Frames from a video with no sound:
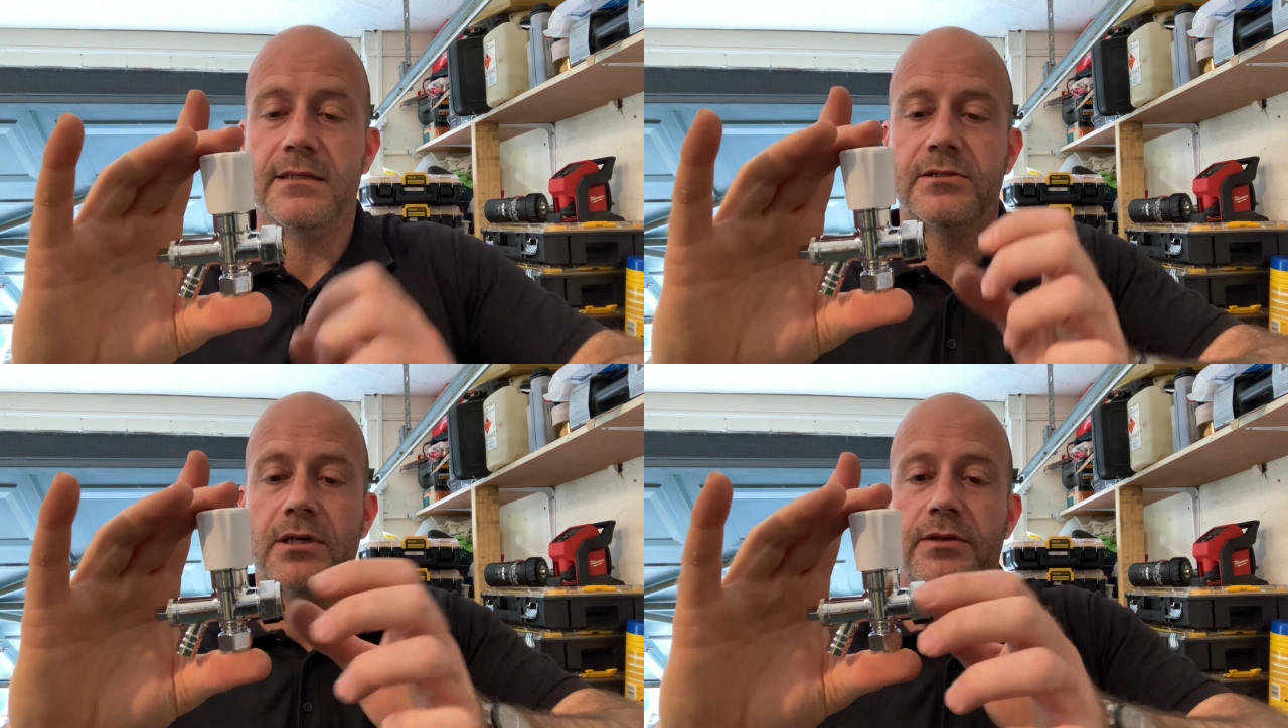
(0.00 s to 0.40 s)

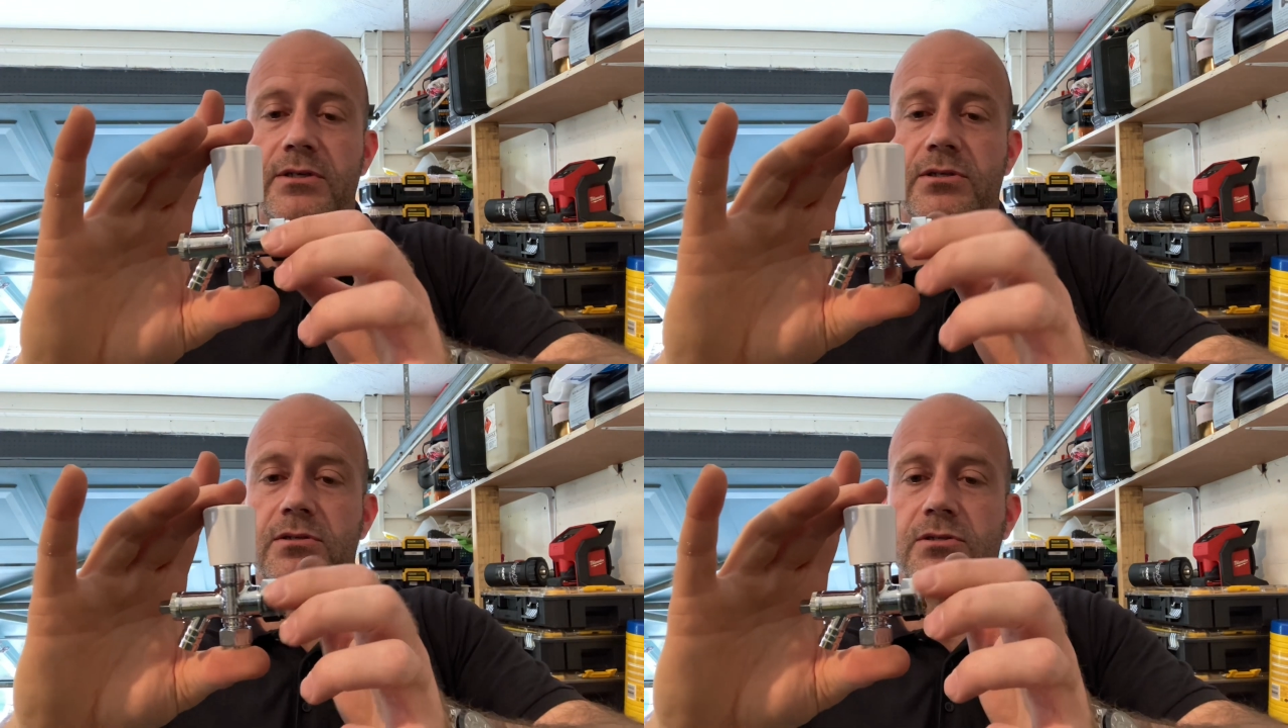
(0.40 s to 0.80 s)
So there's
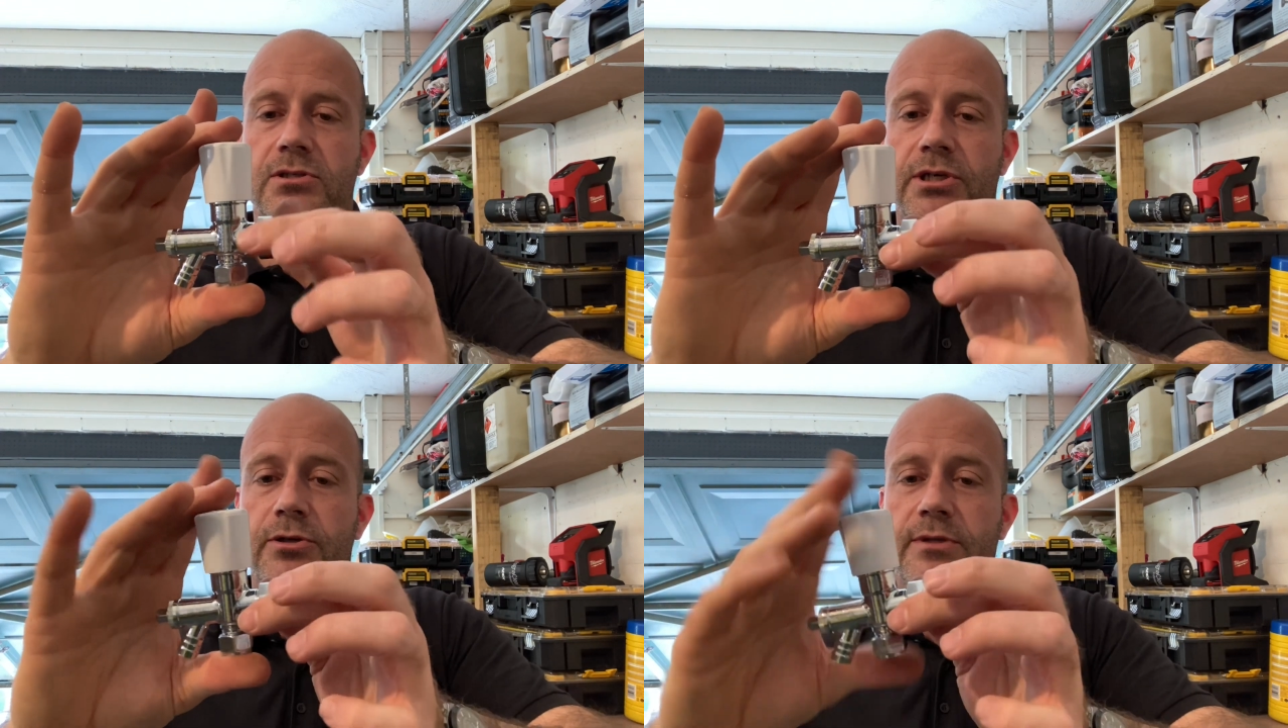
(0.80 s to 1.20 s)

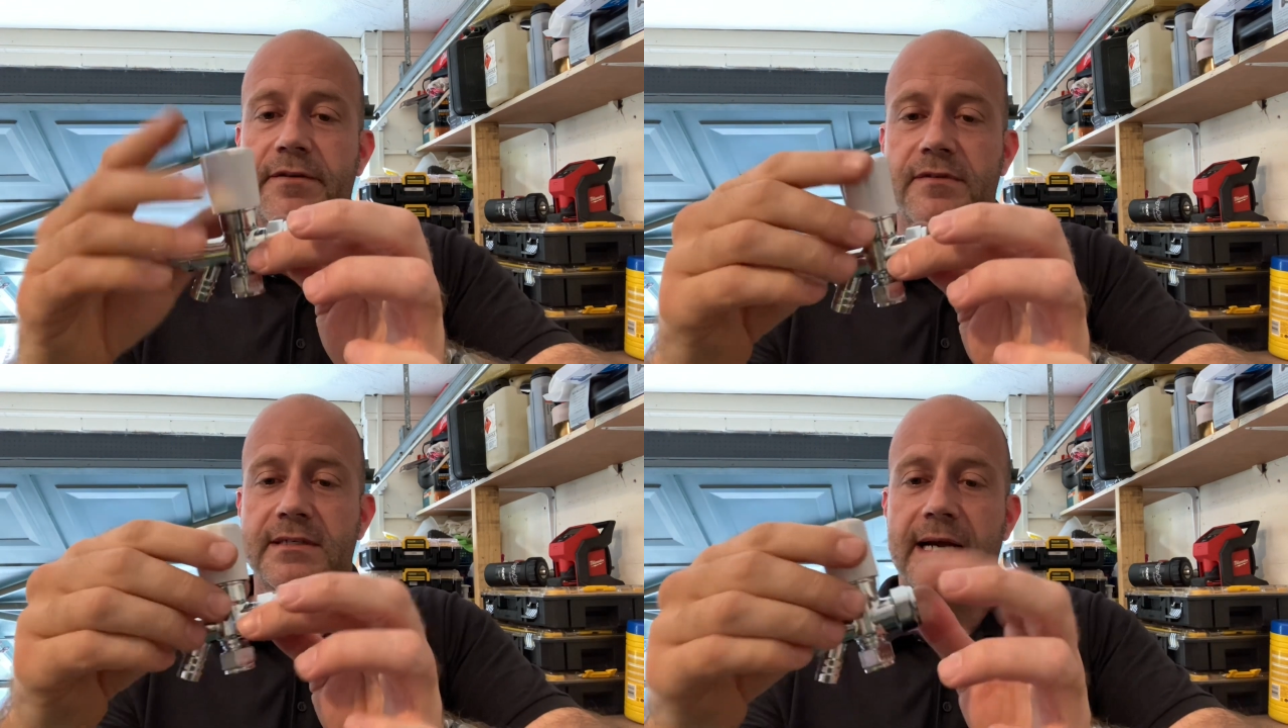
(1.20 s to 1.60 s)
2
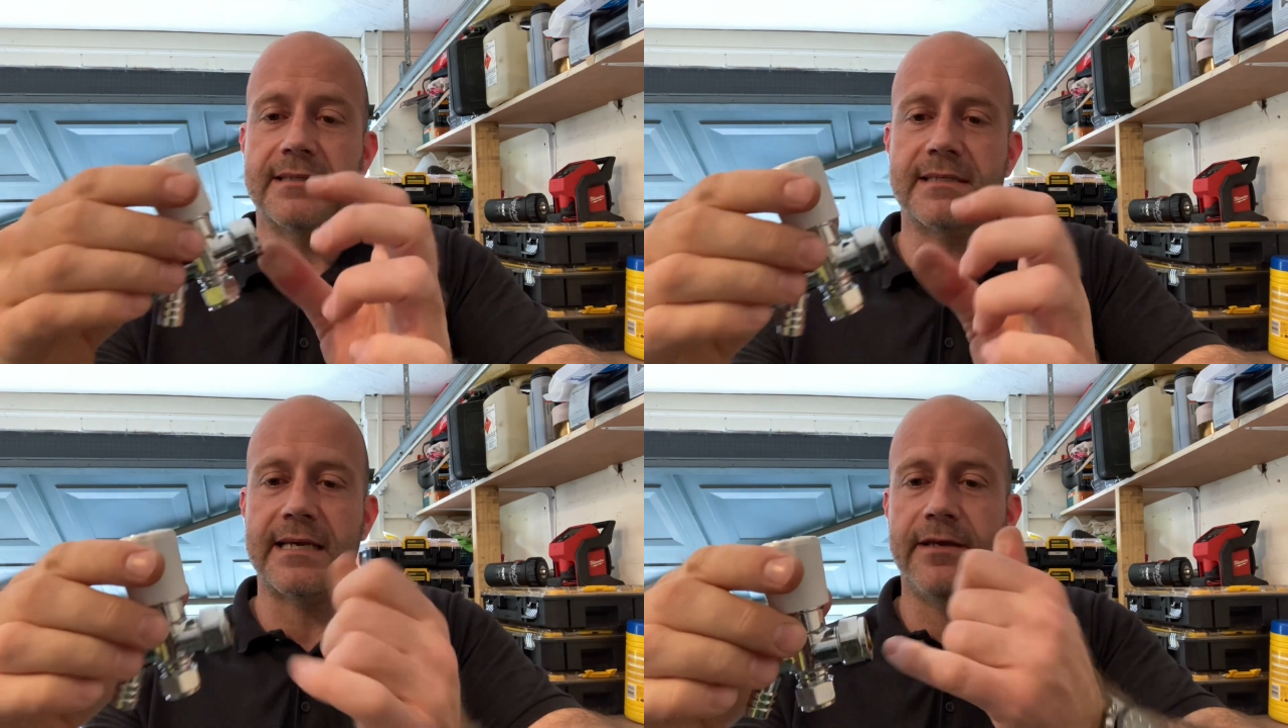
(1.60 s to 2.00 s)
different sizes here.